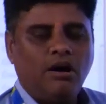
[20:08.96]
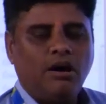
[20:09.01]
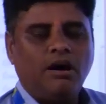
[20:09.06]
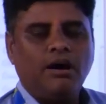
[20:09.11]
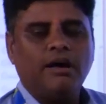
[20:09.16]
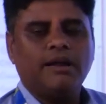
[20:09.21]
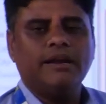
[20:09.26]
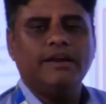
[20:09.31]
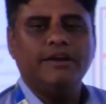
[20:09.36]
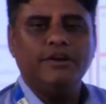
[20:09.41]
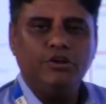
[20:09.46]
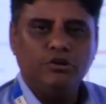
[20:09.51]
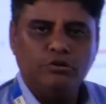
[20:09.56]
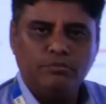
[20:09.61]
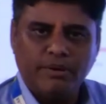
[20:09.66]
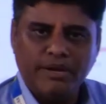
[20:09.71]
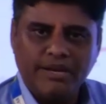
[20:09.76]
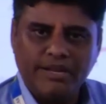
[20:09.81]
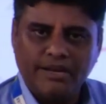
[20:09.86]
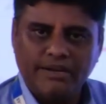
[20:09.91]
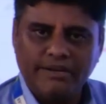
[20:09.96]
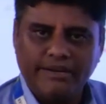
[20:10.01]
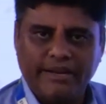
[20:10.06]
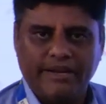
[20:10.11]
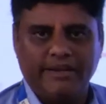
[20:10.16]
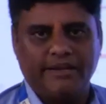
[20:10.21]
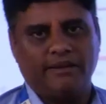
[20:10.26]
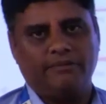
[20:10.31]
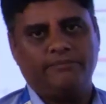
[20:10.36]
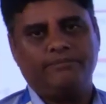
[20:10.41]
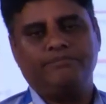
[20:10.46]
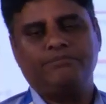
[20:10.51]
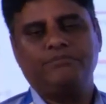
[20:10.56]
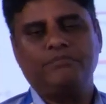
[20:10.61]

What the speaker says: or a numerical data,